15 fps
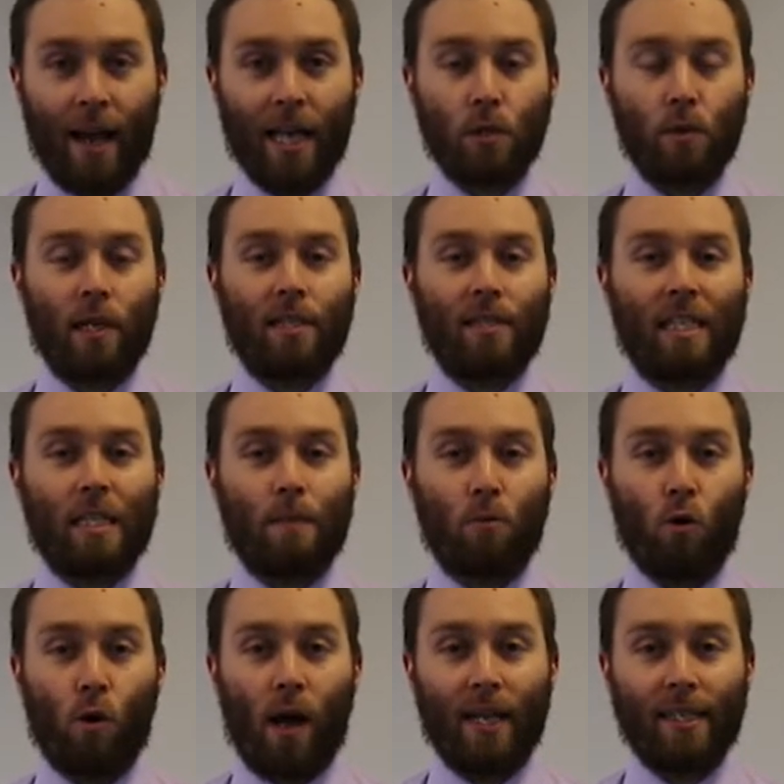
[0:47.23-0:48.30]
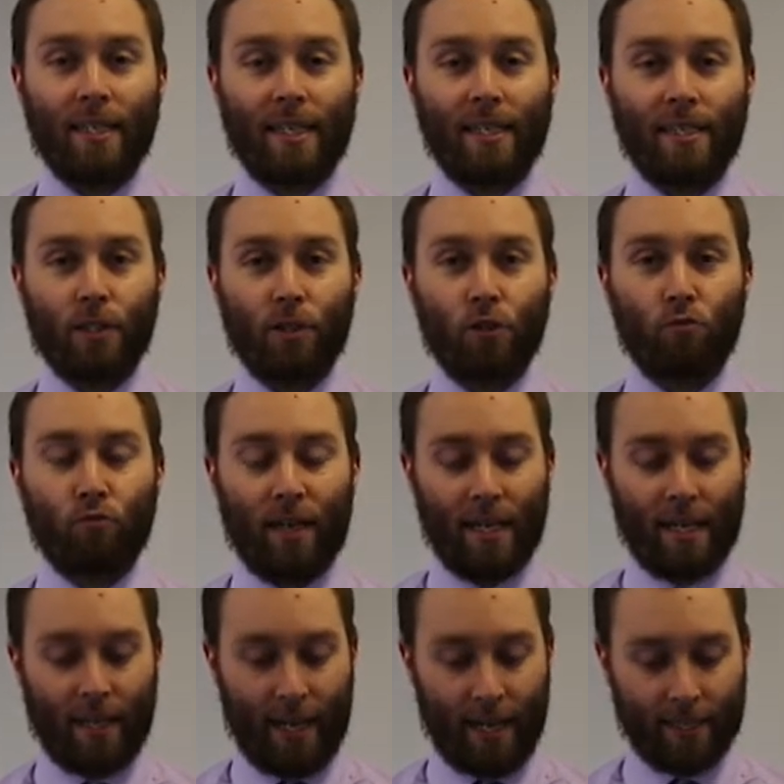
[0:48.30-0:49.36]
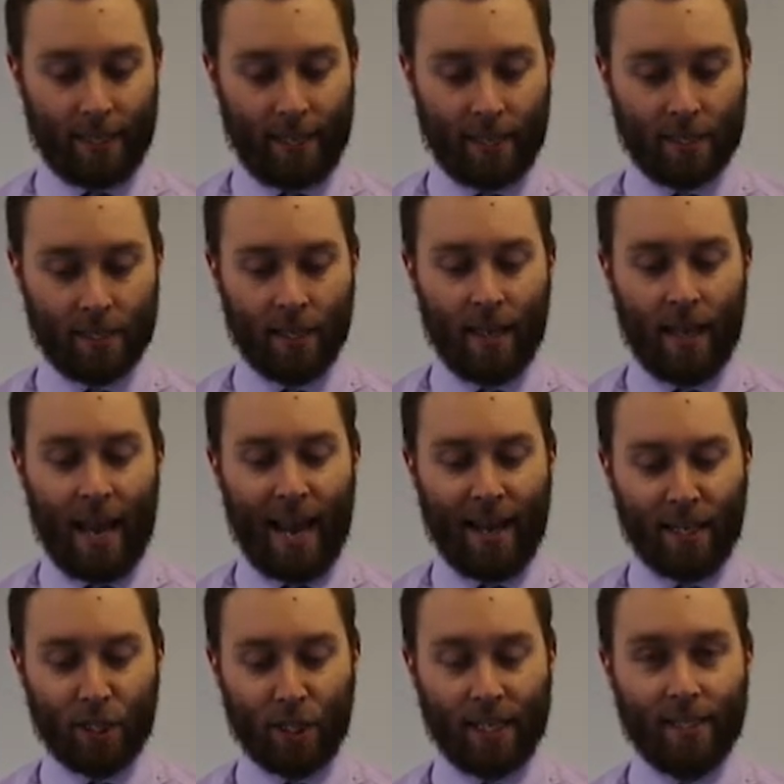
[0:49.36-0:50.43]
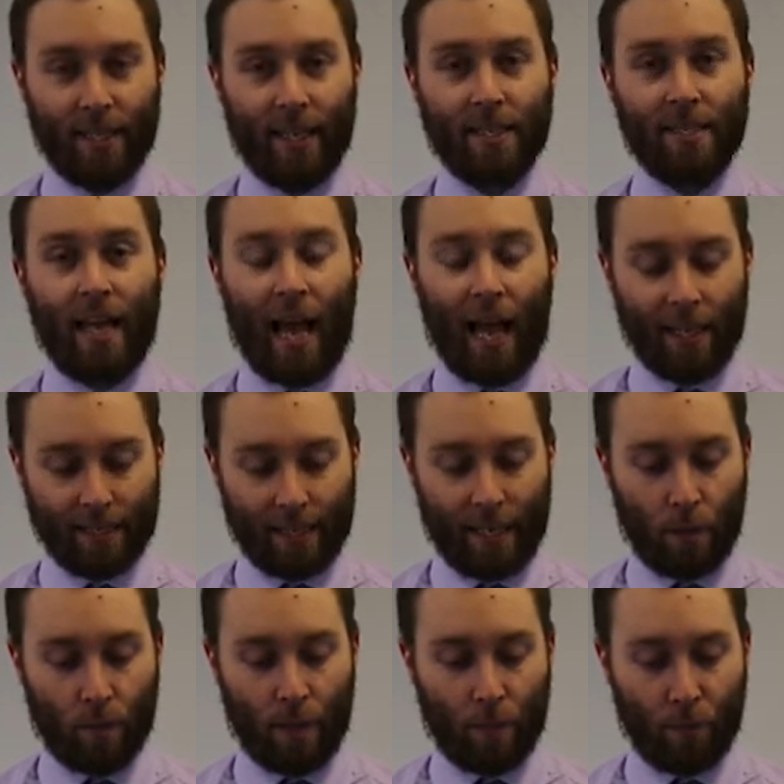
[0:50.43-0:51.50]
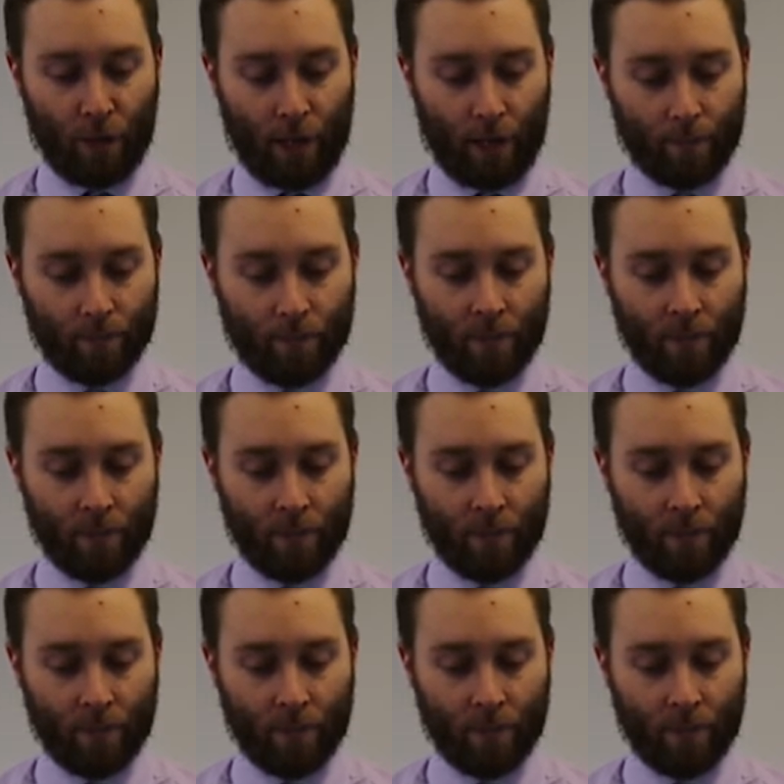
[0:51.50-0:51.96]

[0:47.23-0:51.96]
as well as explore ideas such as rate kinetics, energetics, and equilibria.